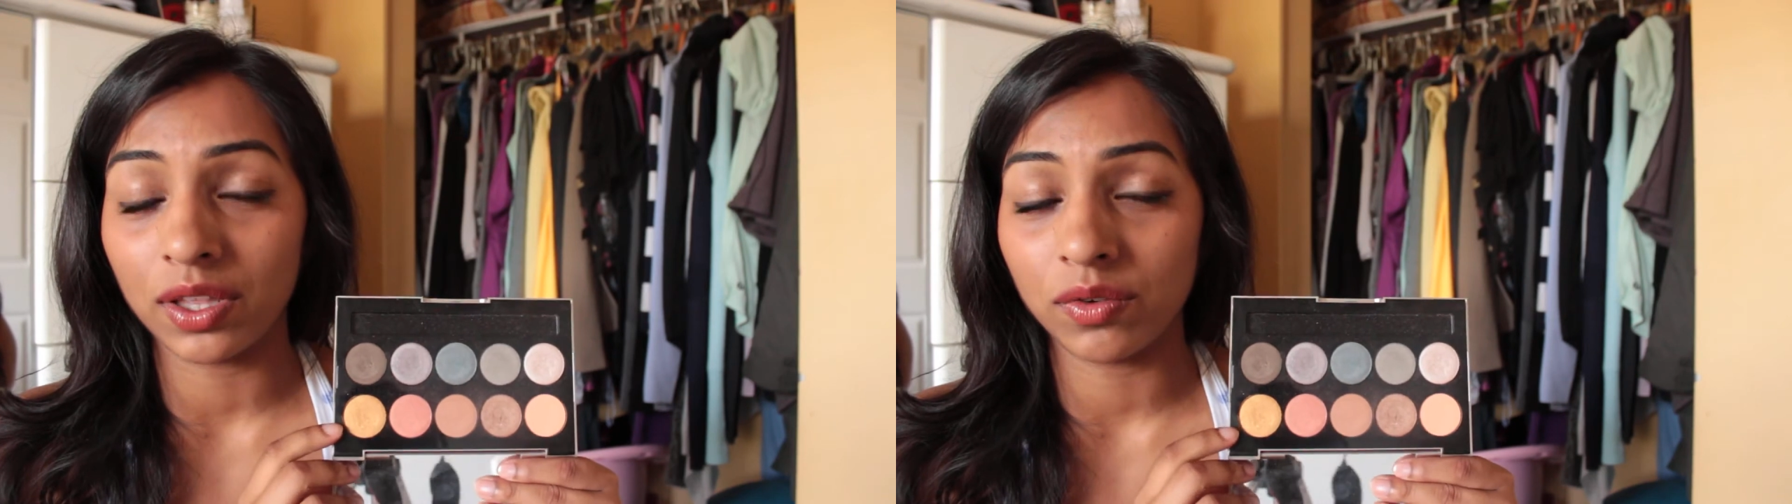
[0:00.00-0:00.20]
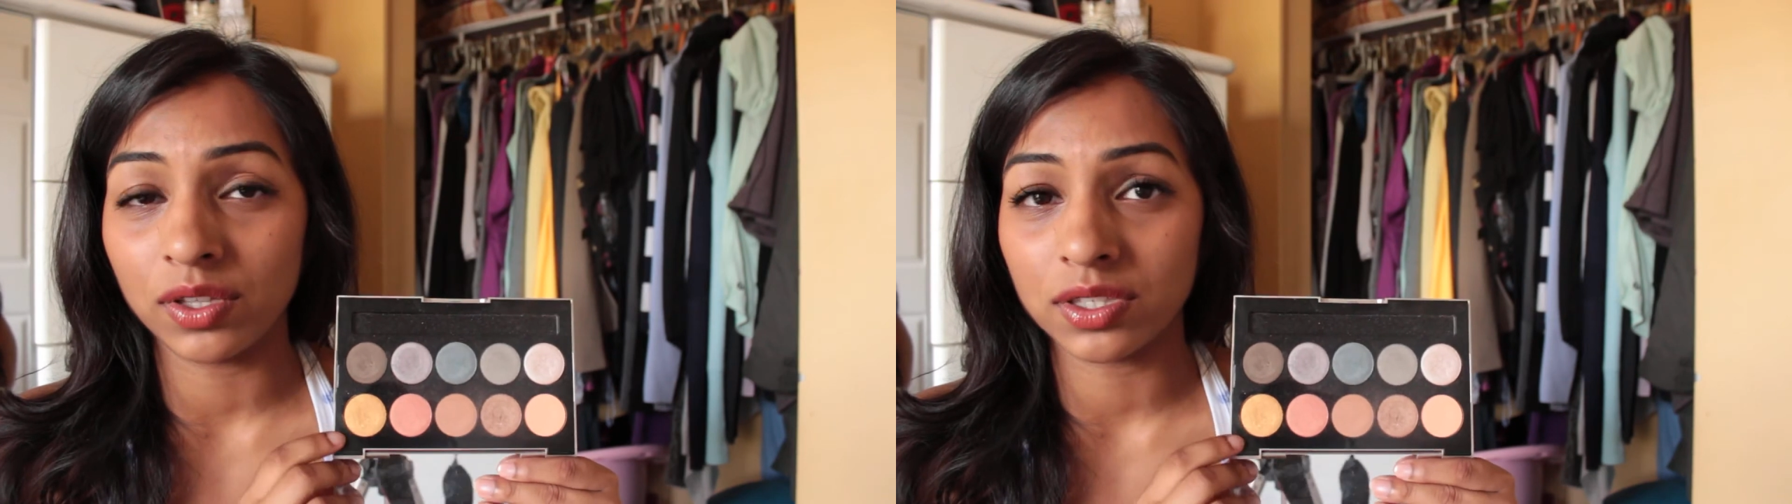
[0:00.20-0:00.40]

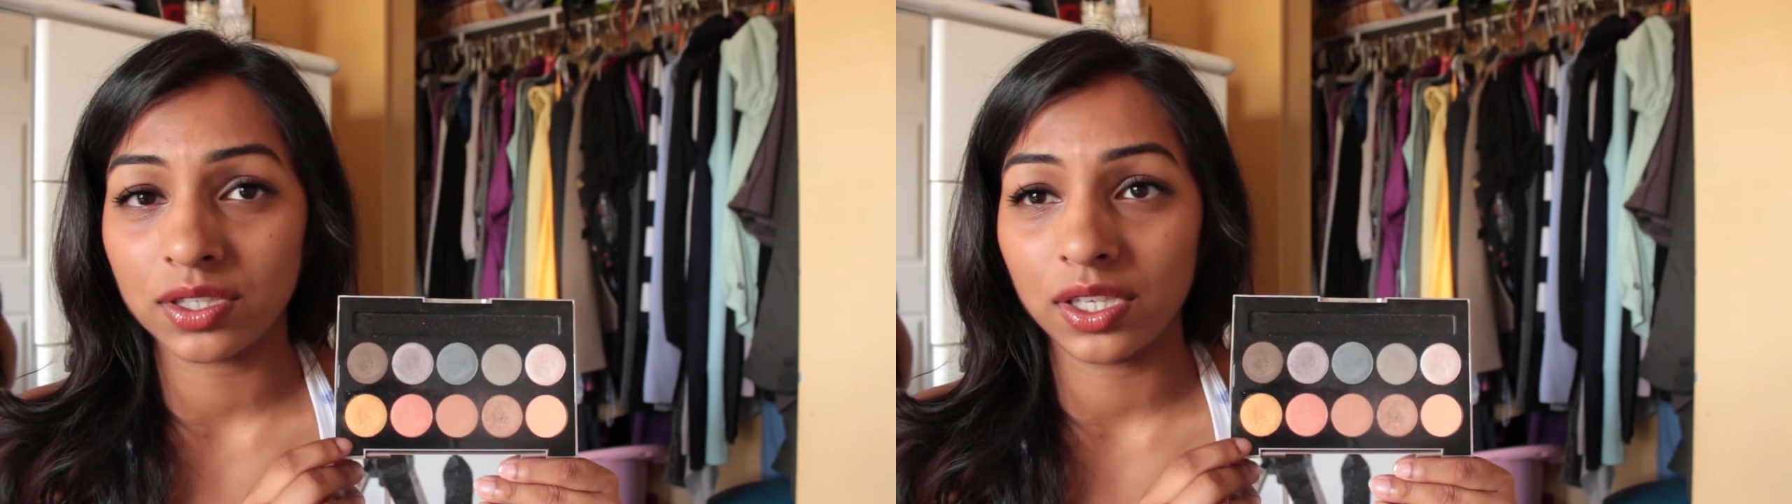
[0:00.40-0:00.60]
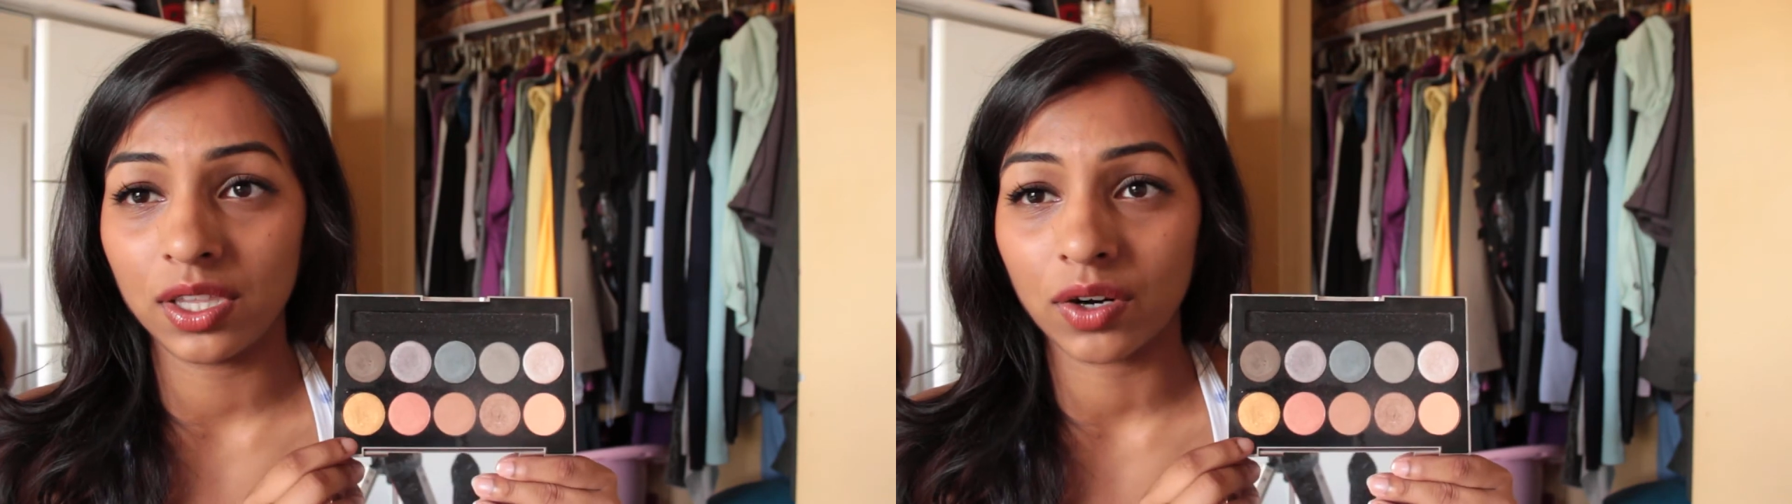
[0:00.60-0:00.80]
You can
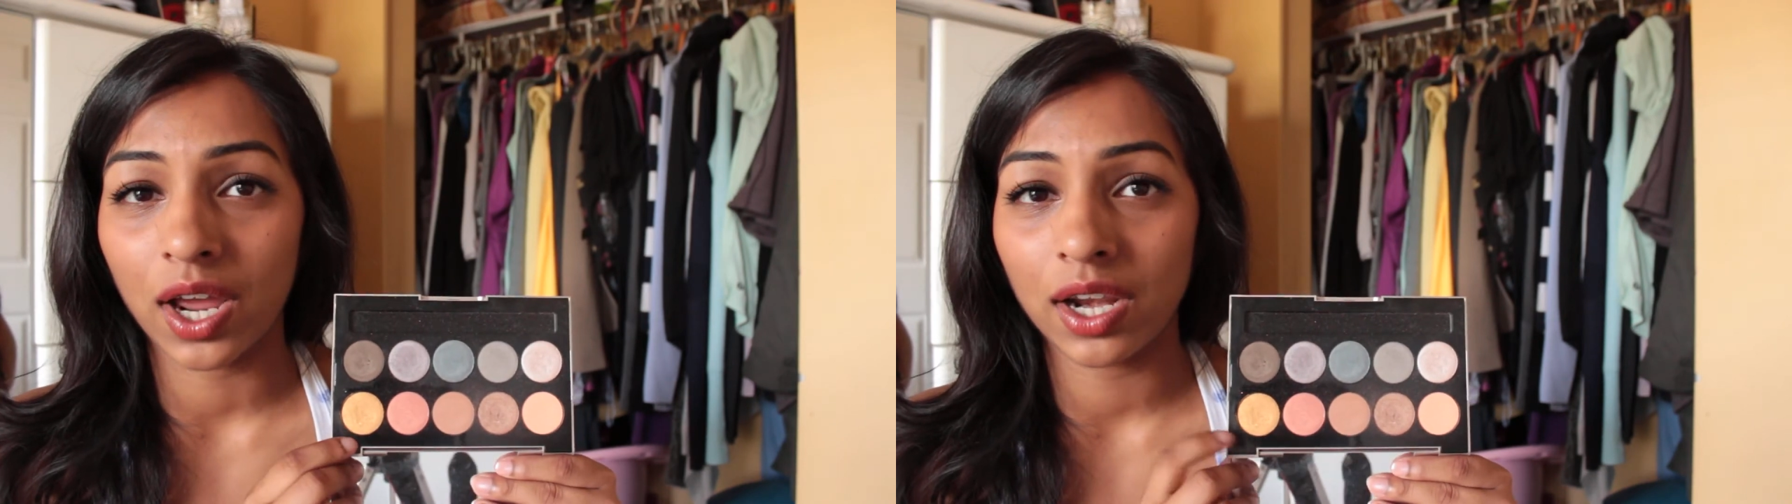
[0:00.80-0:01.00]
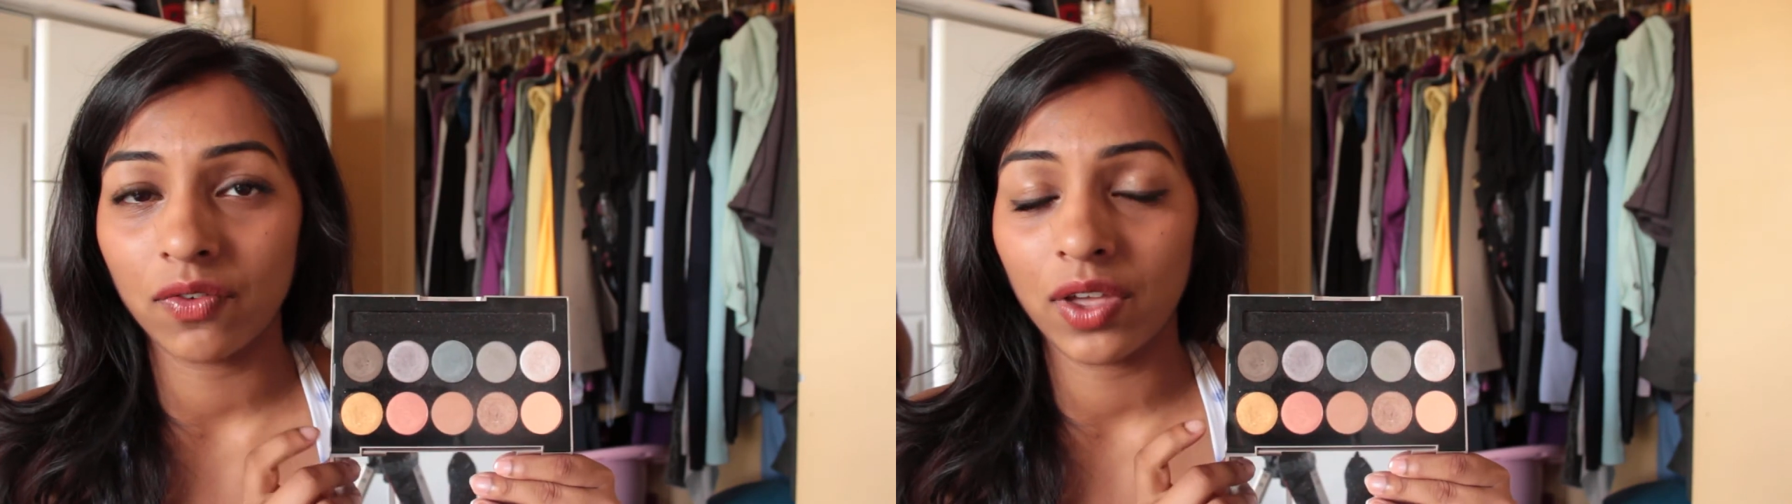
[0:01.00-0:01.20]
see they're
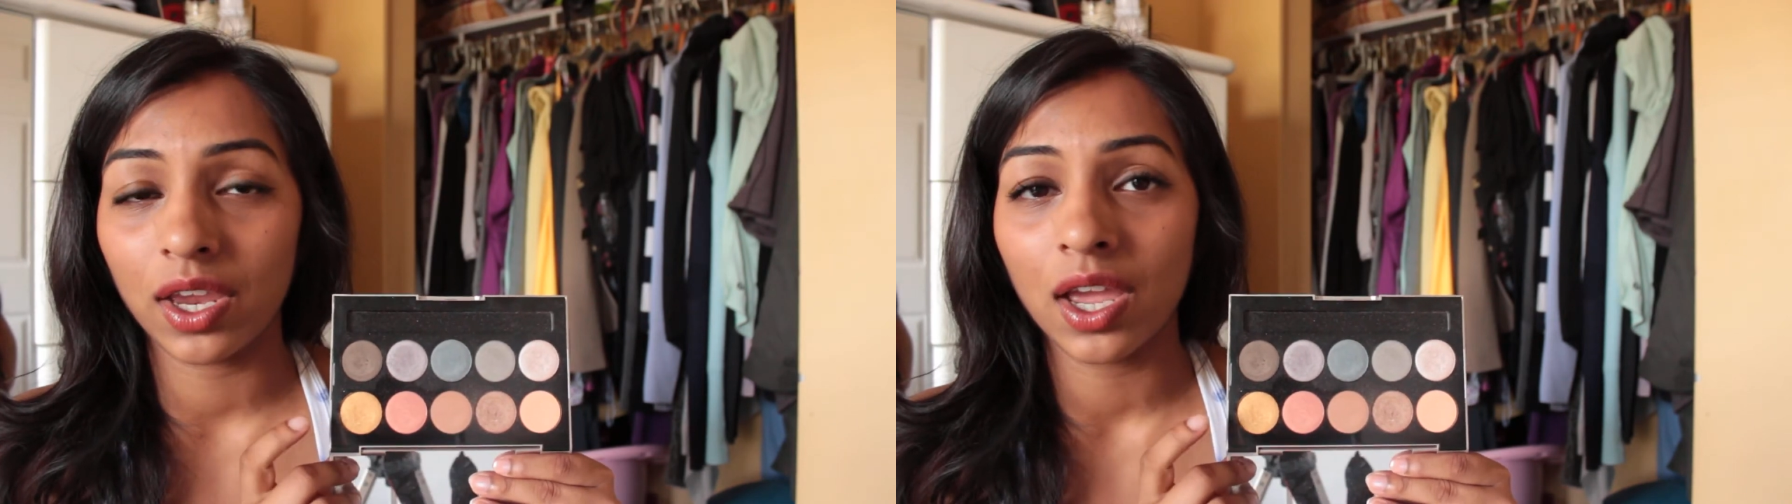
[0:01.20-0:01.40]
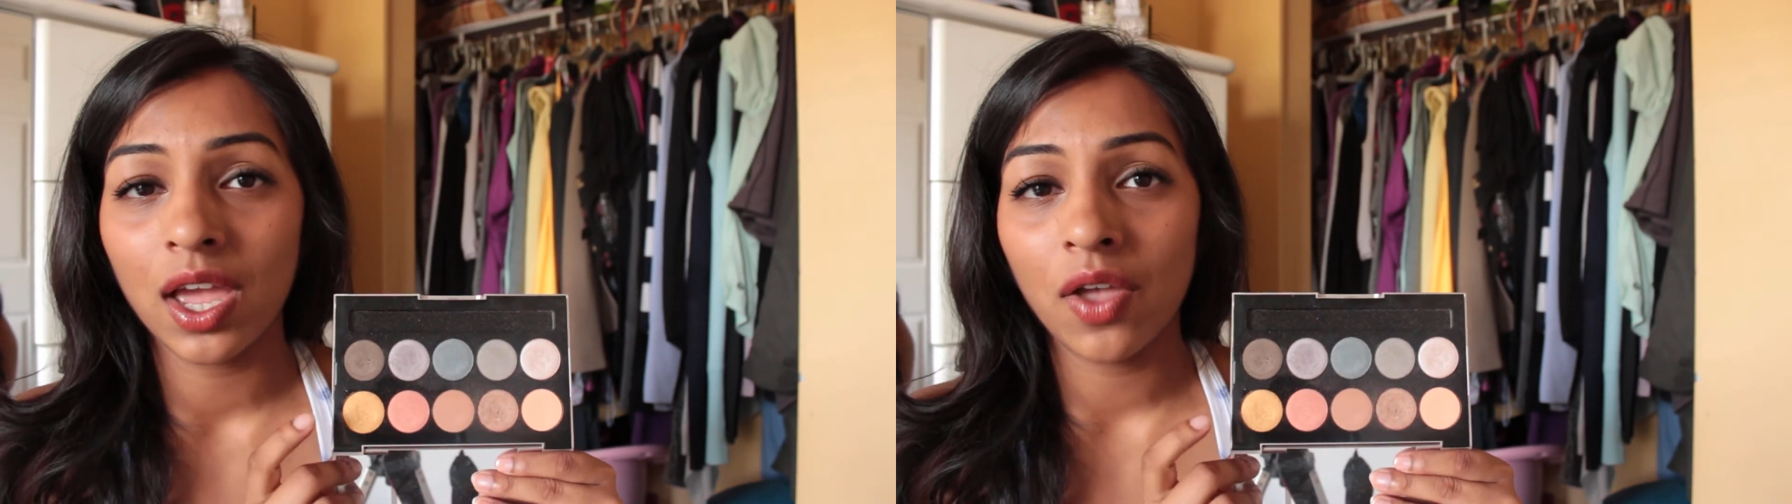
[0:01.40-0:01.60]
kind of like